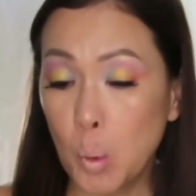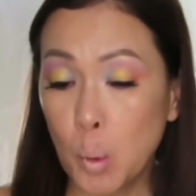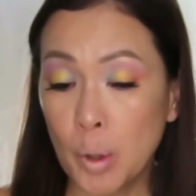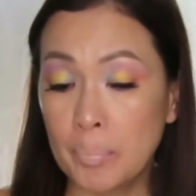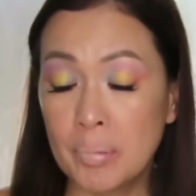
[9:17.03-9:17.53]

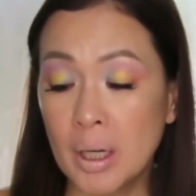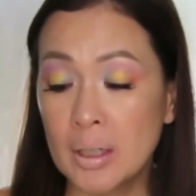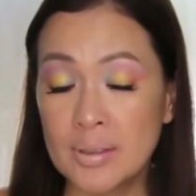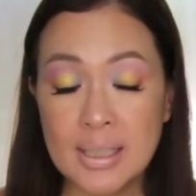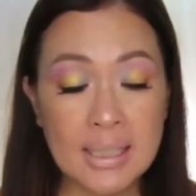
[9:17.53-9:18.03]
or
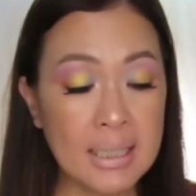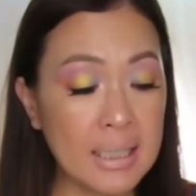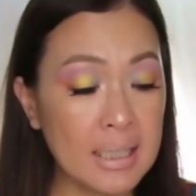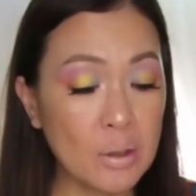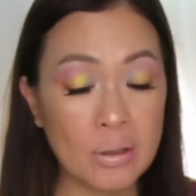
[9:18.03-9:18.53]
brown
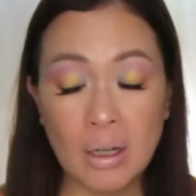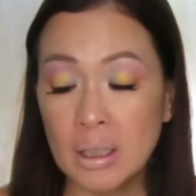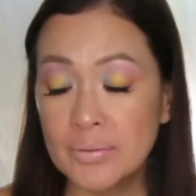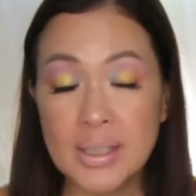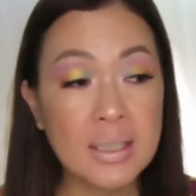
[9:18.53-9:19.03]
skinned or
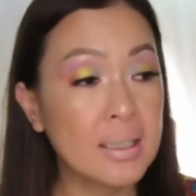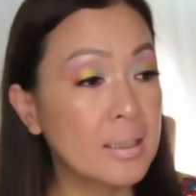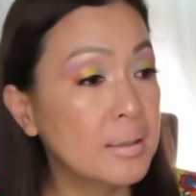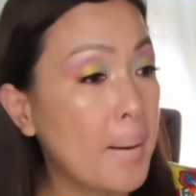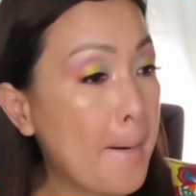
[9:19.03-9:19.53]
olive
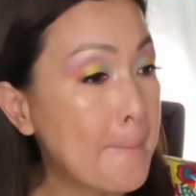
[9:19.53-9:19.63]
skinned.